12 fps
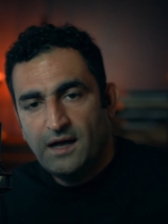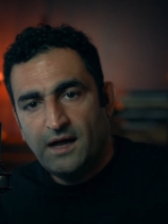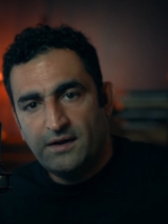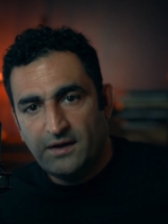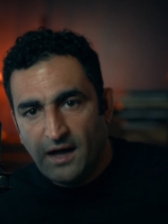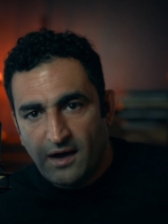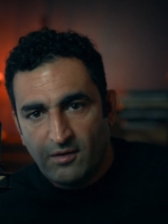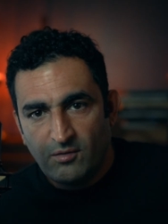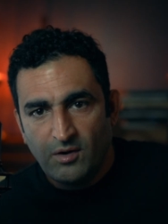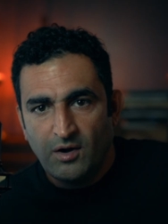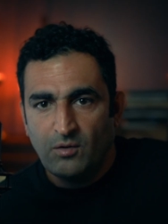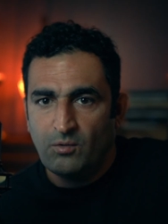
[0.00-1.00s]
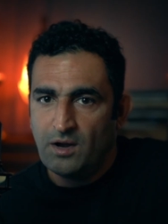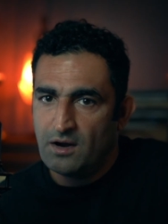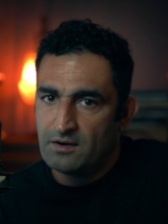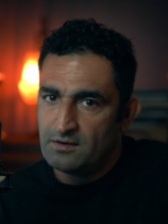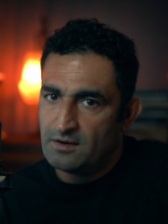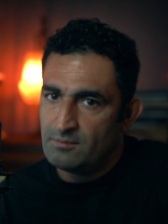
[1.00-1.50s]
And now we are
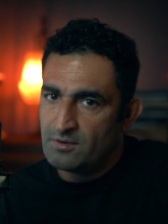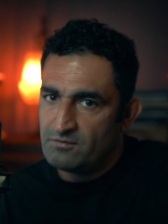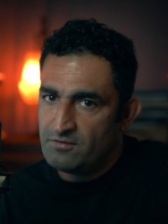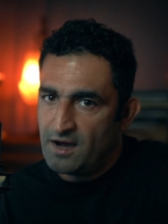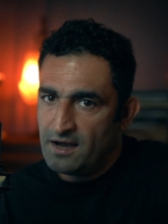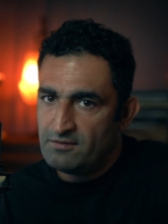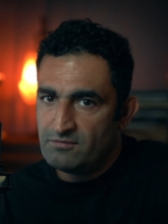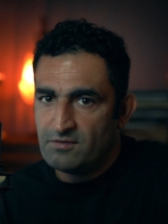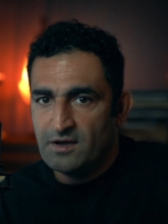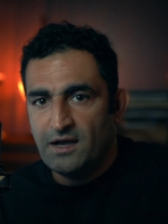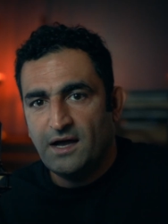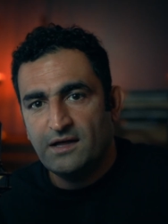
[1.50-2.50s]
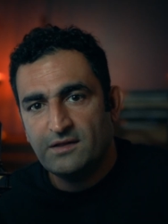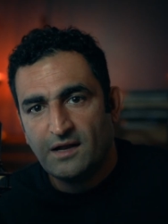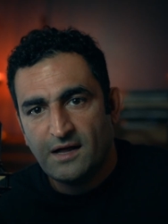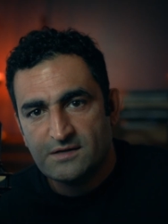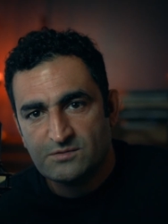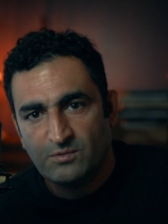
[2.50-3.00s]
on number 5, and the
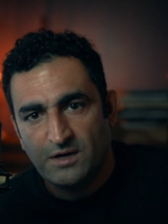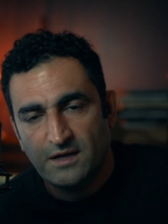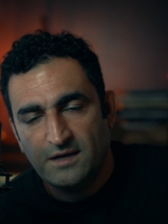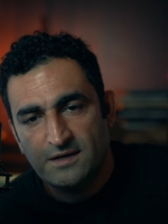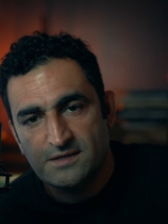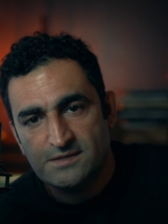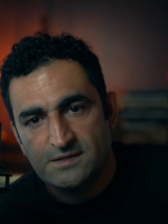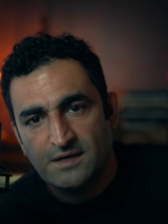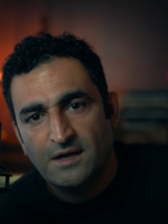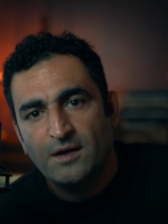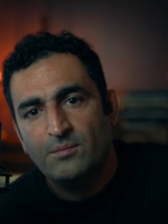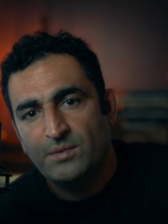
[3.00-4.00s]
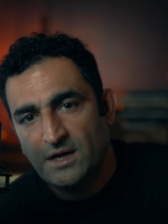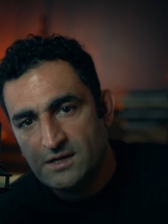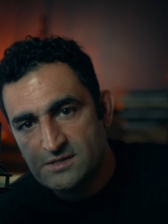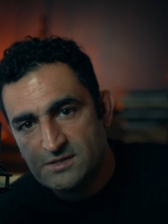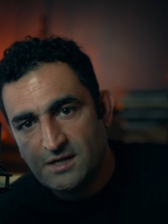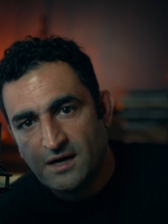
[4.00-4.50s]
last one is being
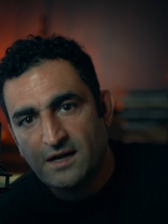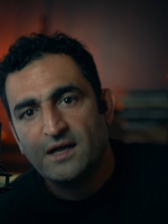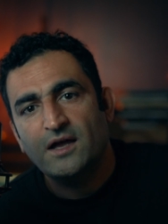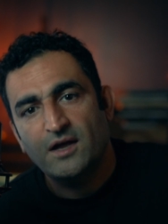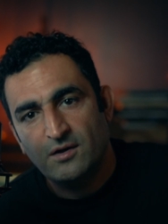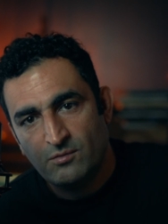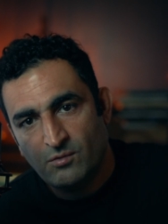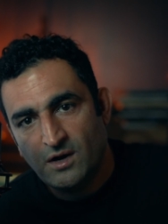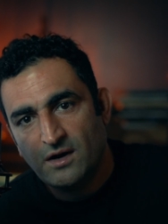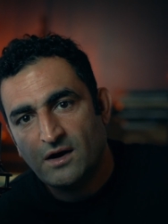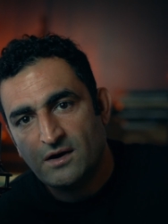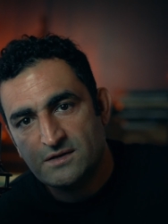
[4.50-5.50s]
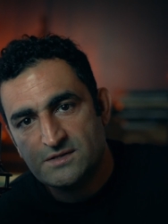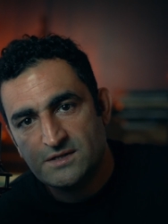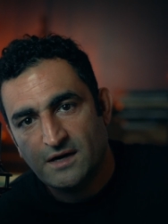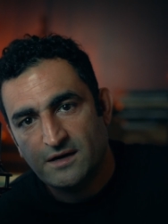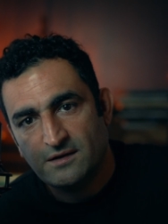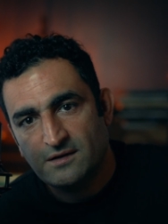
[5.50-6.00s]
stuck in one art
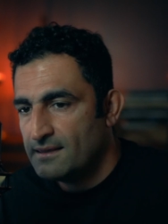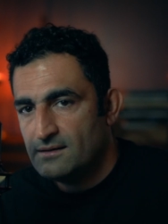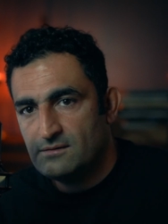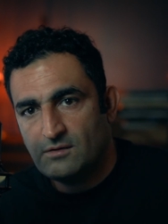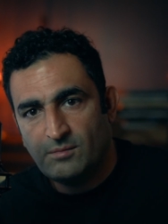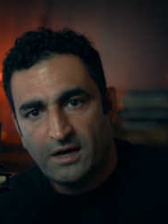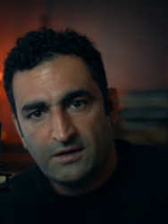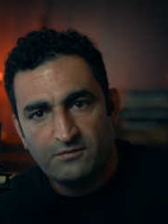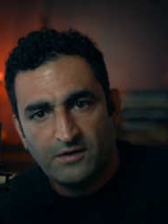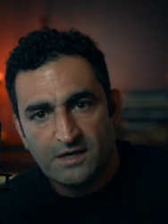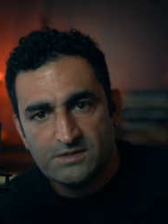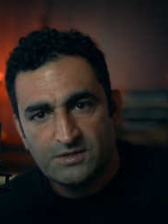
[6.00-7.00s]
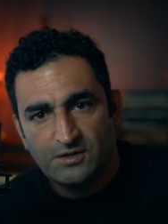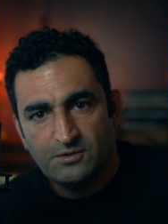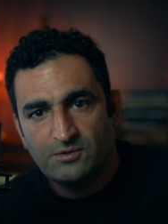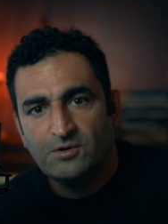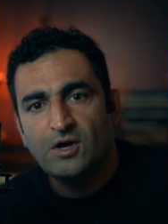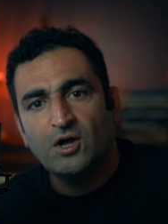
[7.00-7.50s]
style. So my advice to you,
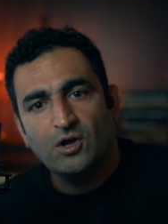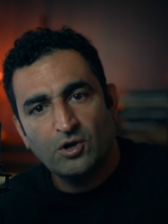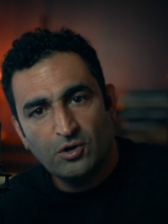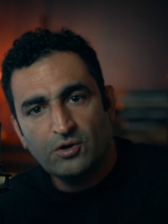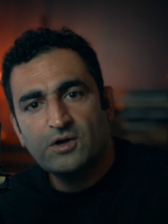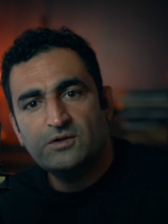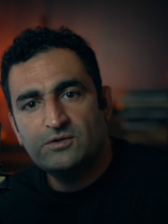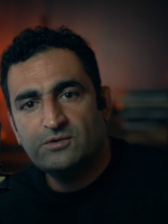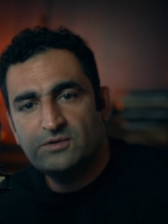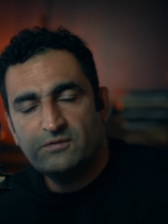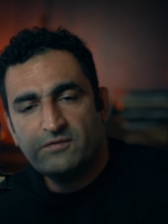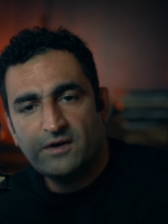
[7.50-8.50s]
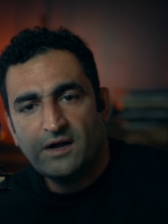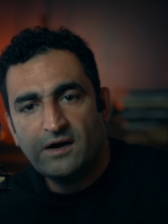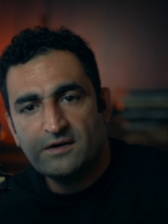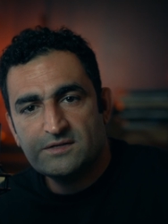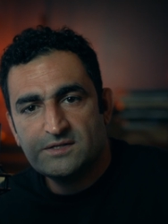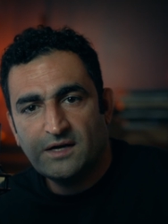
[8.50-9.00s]
look into different art
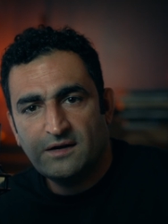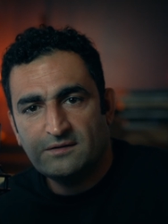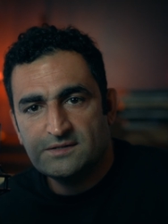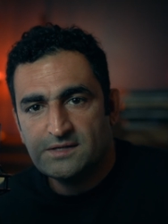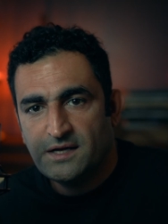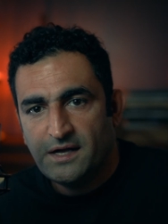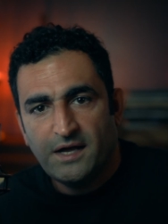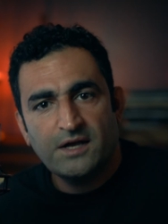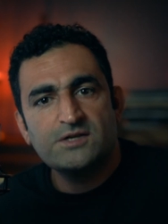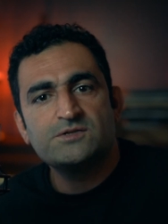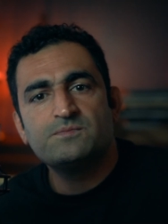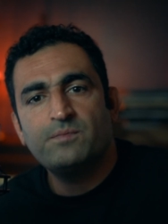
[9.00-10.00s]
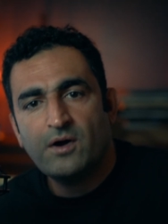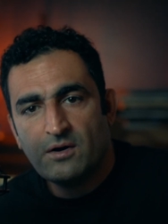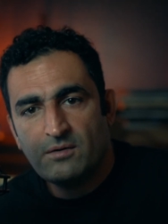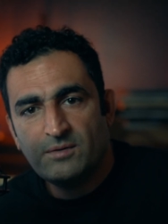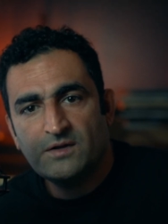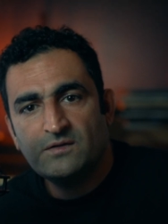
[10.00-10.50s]
styles,
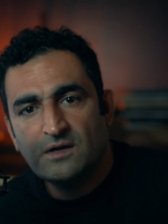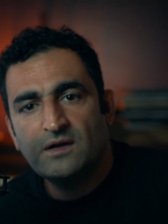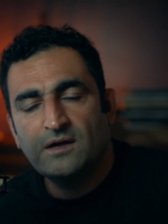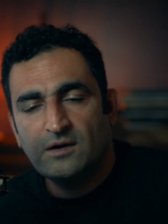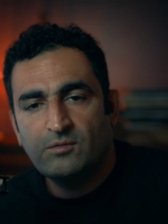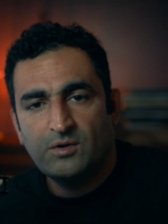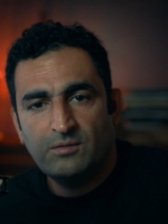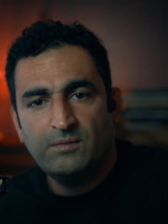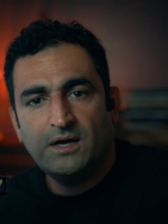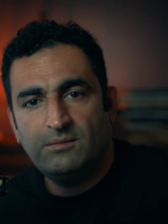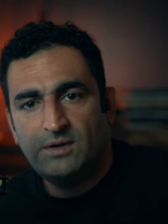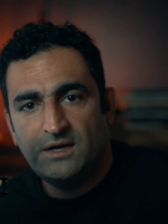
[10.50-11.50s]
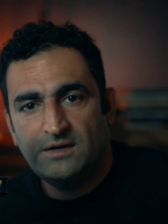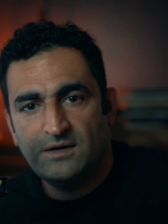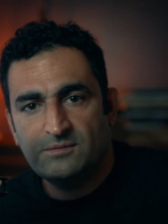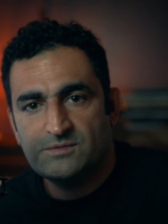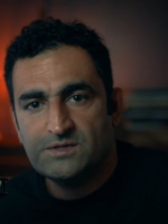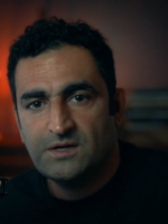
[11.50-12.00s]
experiment with many
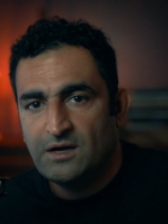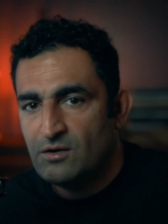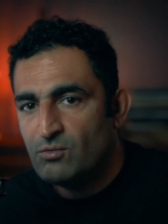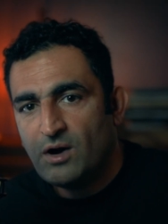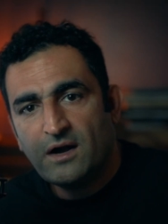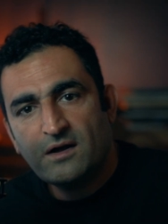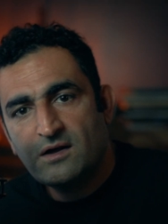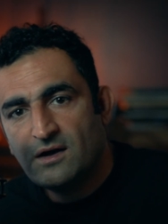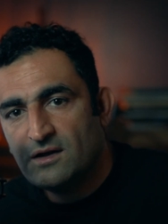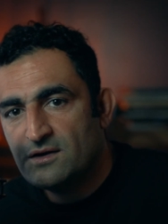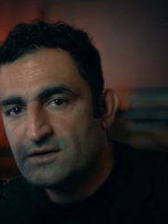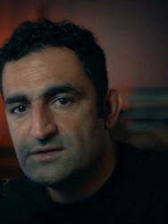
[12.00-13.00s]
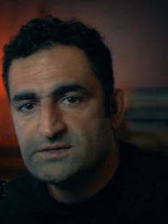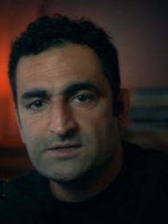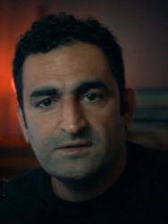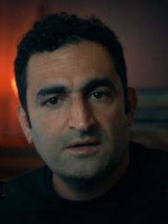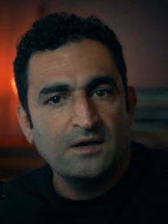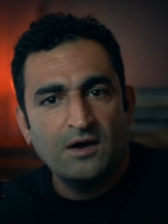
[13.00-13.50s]
mediums, watercolors,
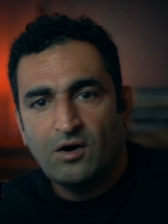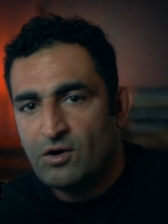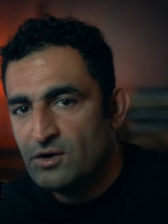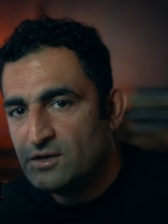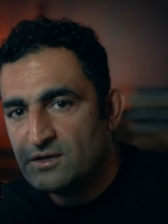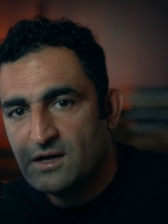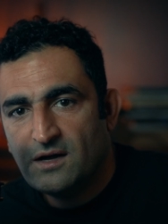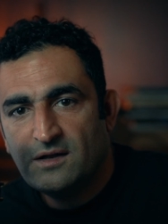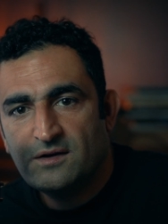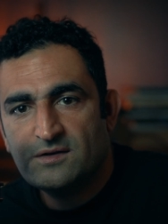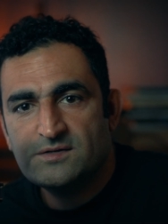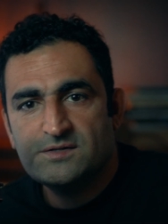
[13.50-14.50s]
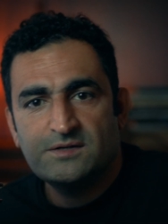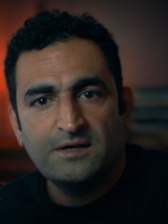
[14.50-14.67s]
oil colors,